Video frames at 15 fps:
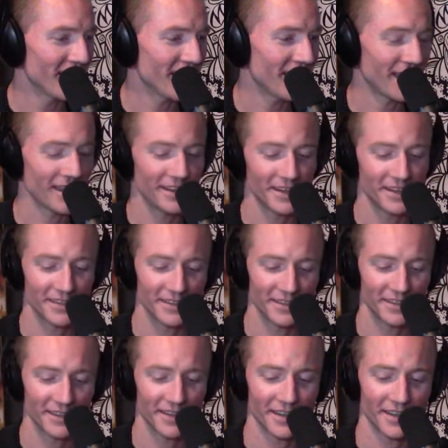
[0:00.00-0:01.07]
and this
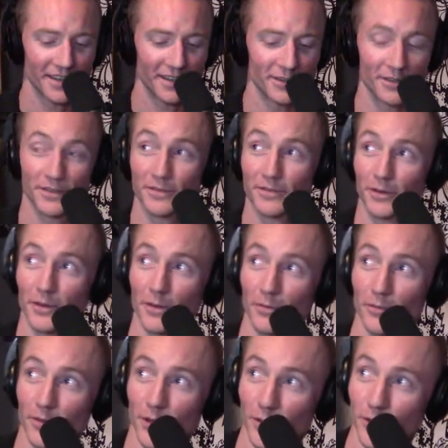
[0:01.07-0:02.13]
is, uh, here's for the
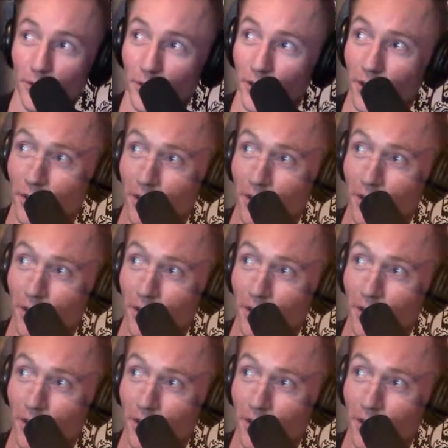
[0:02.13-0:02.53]
those who don't